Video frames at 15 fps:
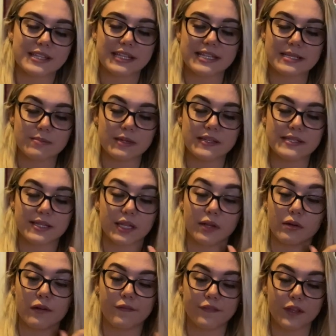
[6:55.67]
This means that
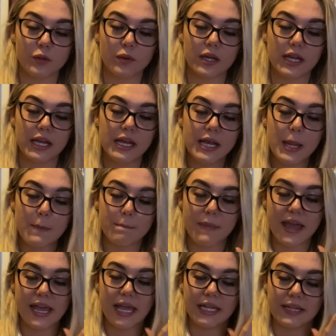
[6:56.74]
there are fewer
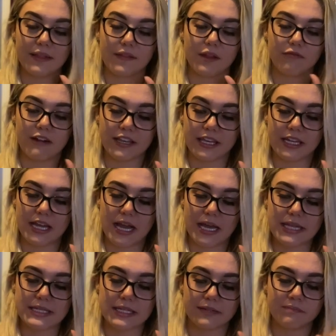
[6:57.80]
made than the regular
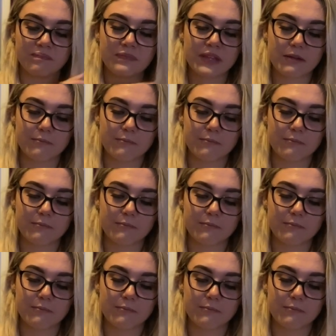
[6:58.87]
item.